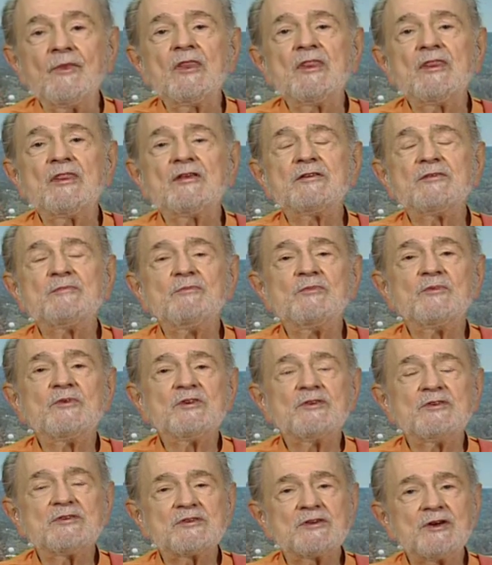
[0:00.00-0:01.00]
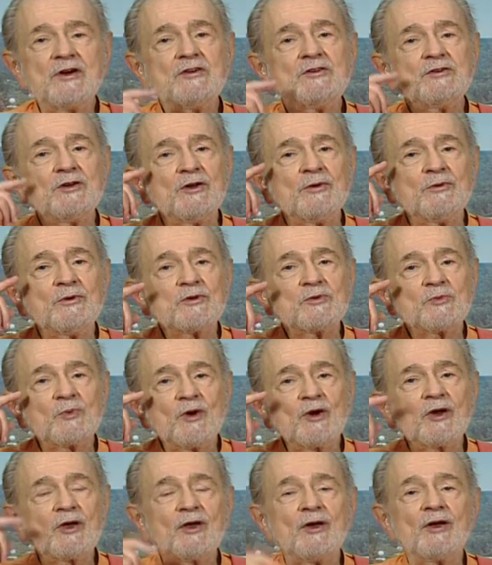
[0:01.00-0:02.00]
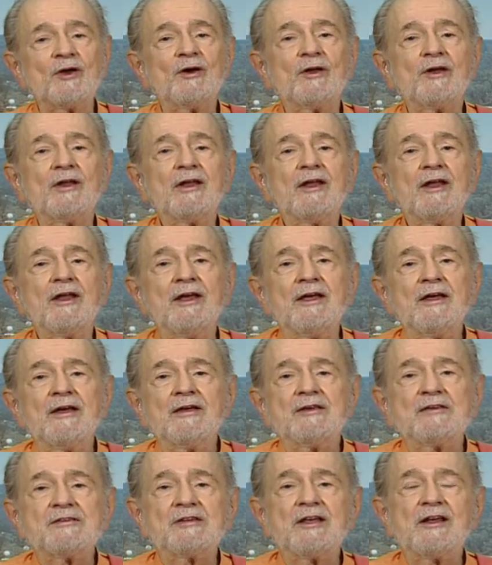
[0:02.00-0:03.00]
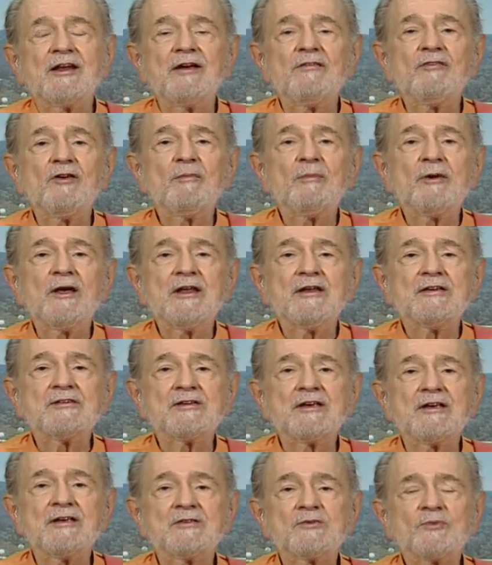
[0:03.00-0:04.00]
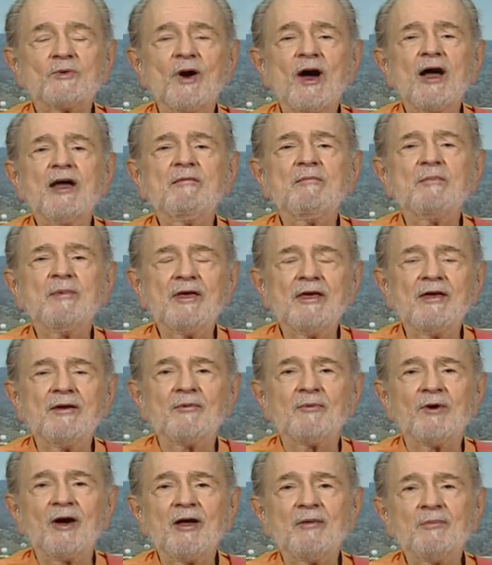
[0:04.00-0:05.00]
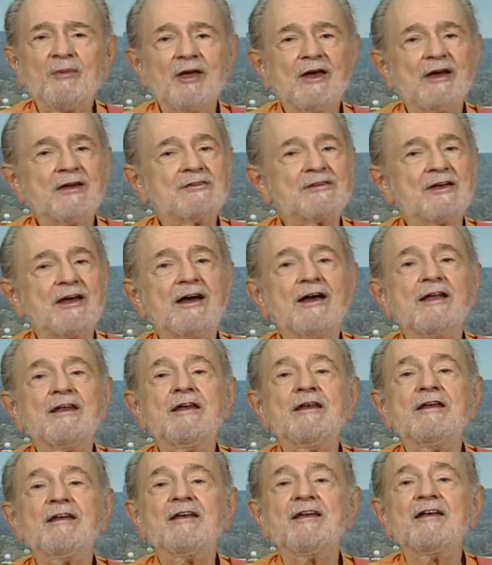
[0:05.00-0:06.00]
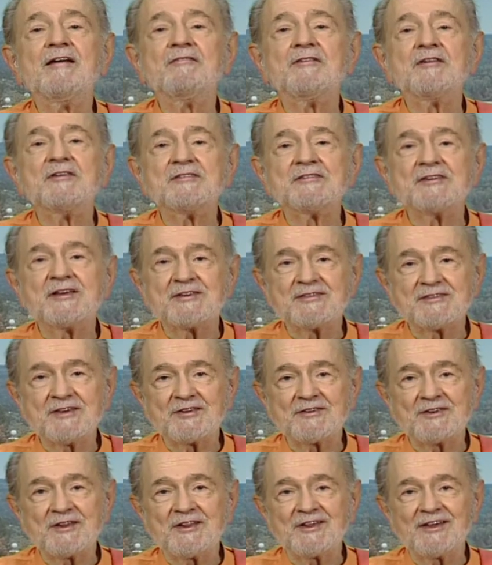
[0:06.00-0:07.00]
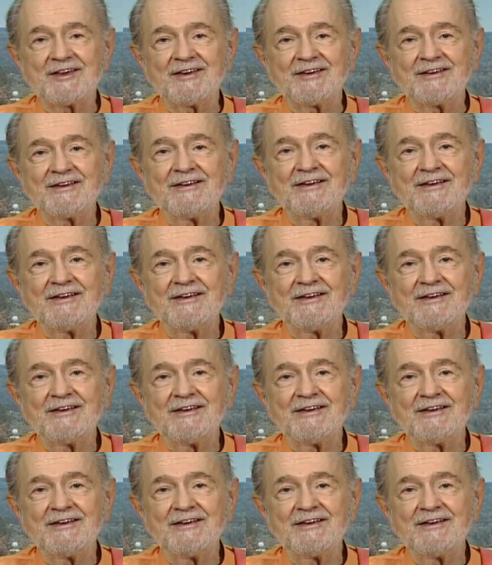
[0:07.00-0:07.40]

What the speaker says: the surgeon who was working on it said, everybody says, why me, why me? I say, I never say such a thing.